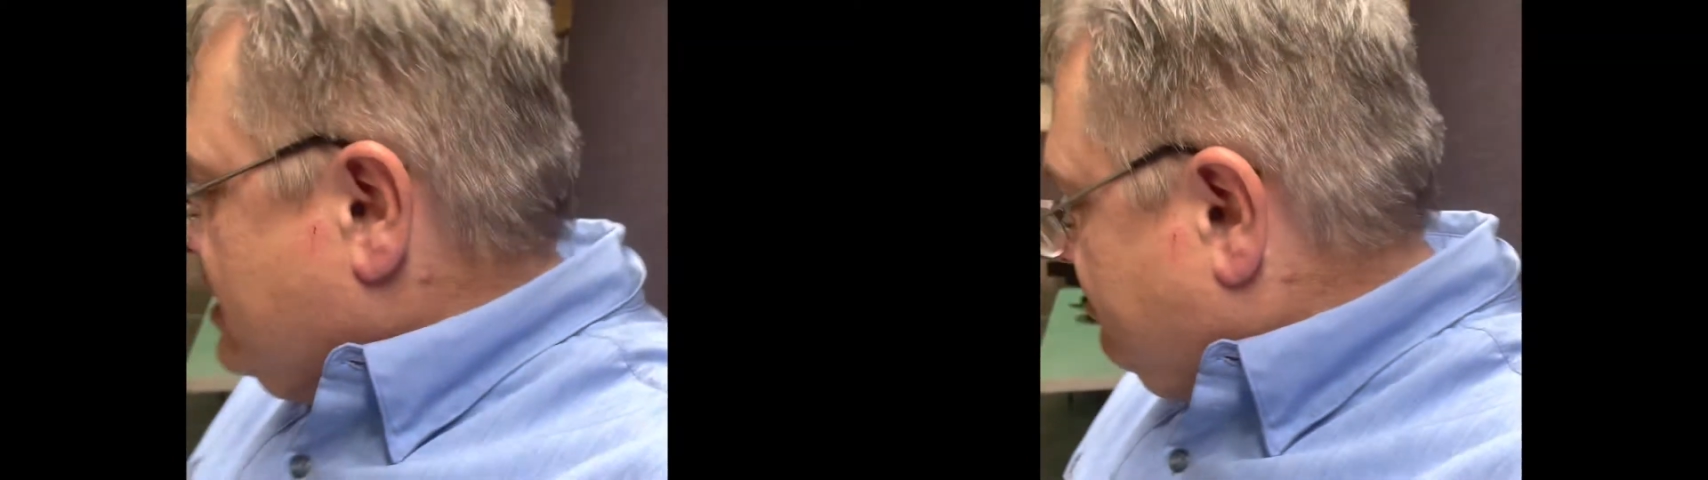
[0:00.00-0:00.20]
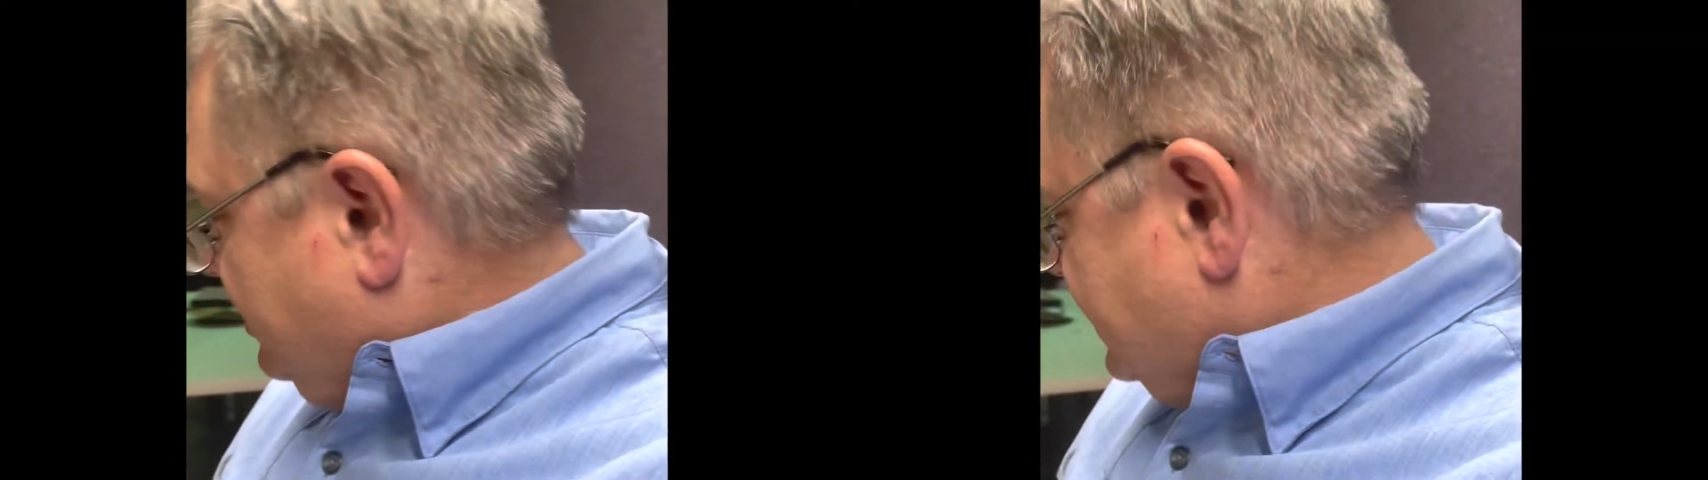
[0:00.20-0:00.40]

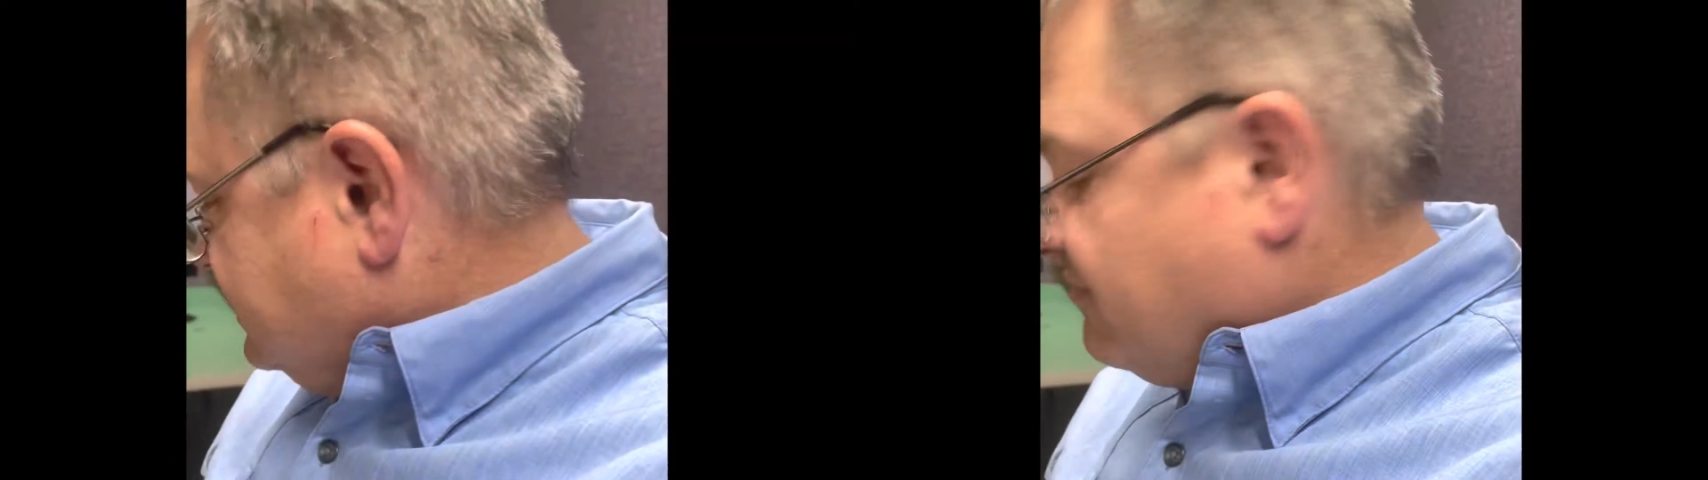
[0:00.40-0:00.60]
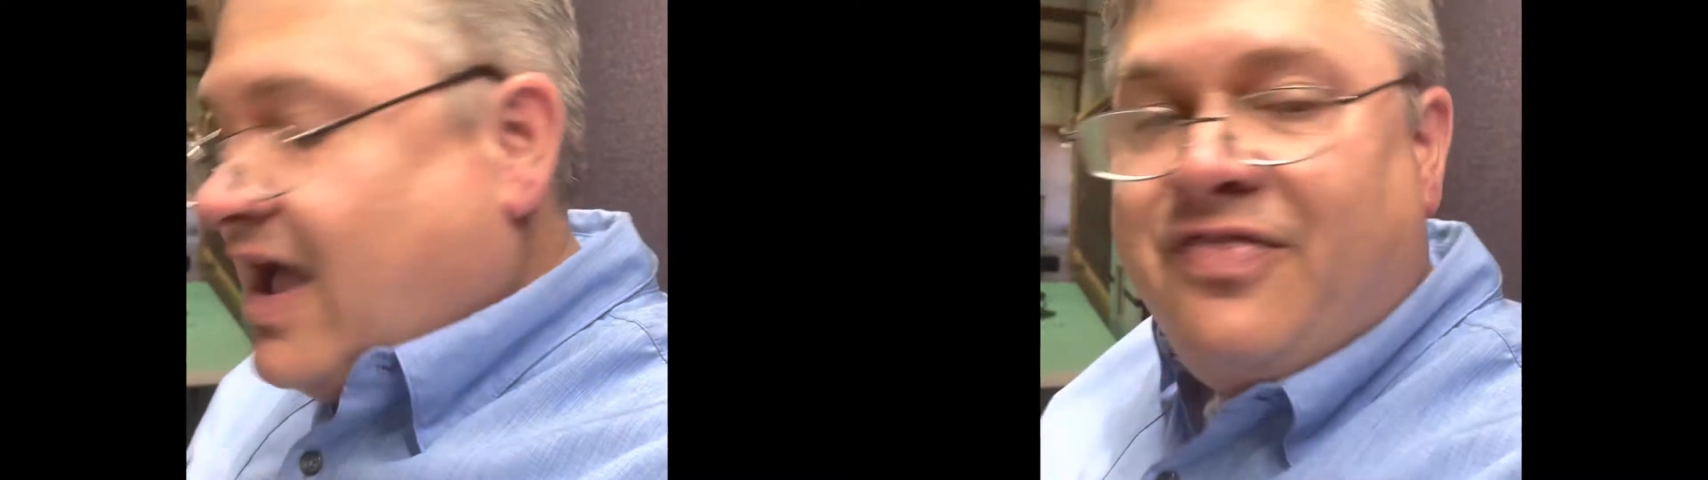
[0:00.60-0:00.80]
Plus,
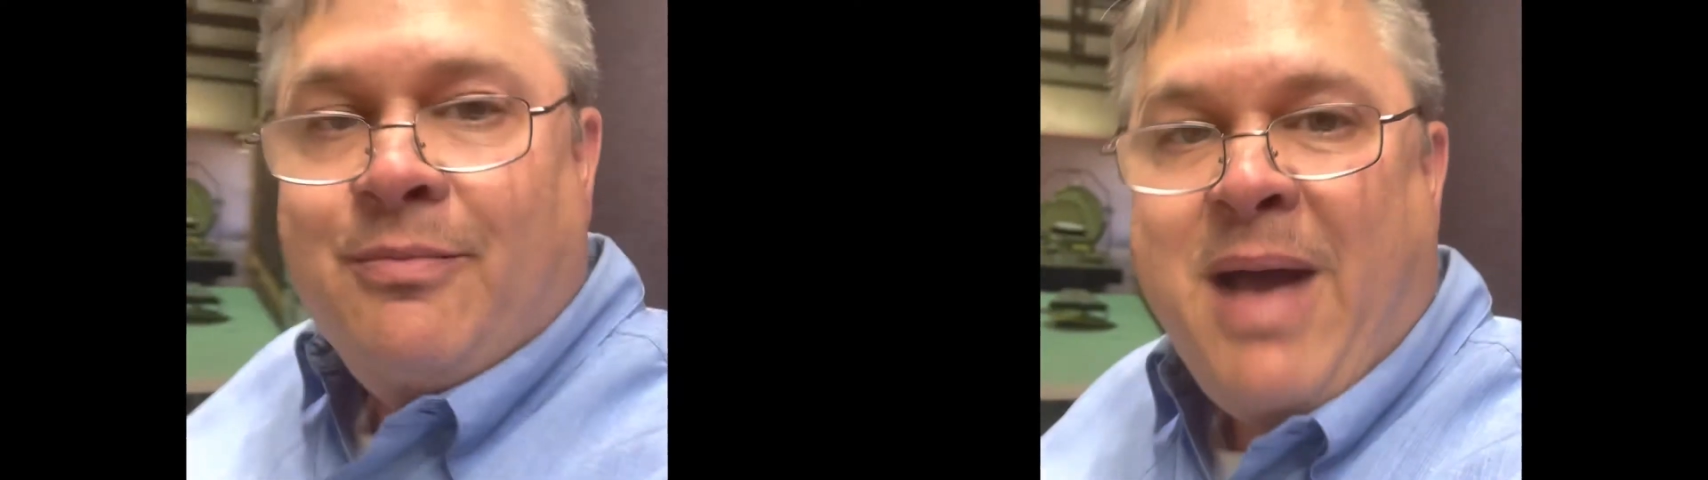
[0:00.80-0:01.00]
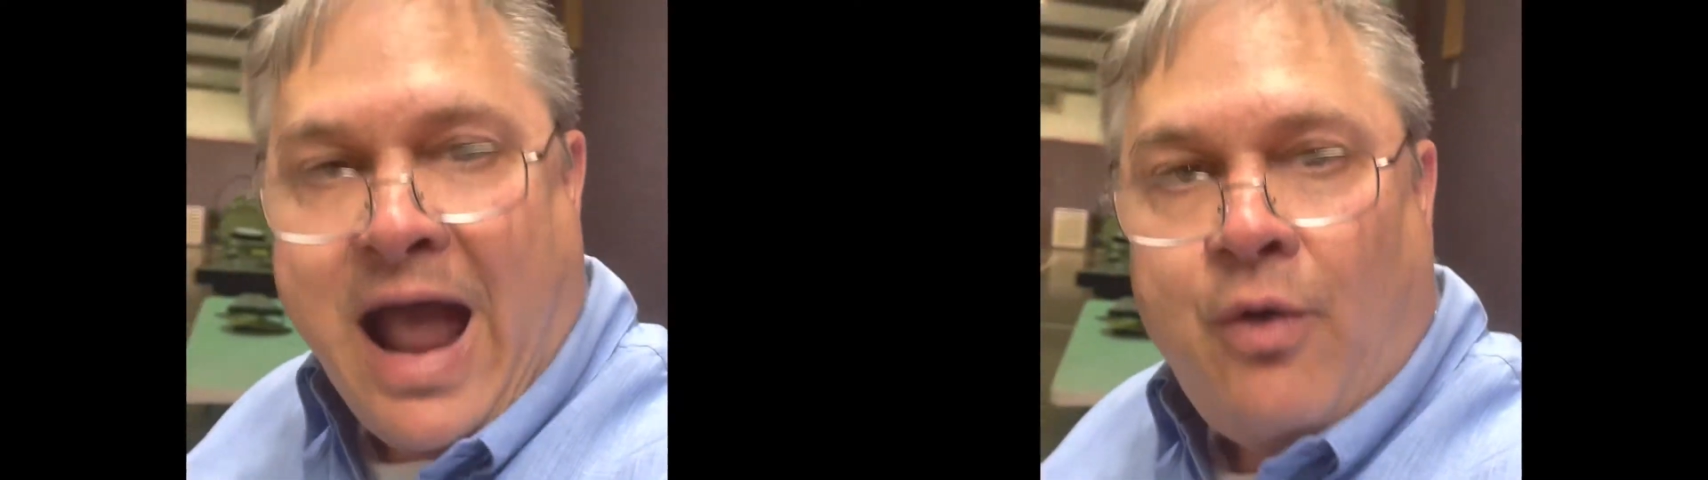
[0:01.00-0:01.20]
I've got the
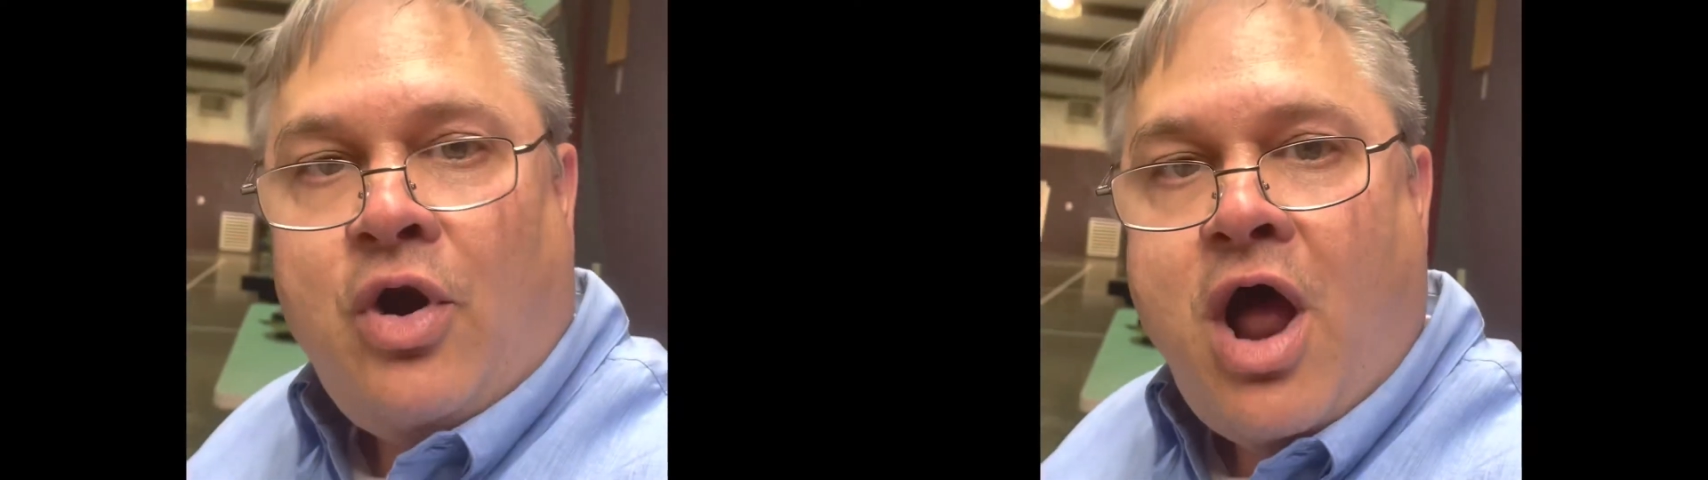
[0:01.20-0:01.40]
power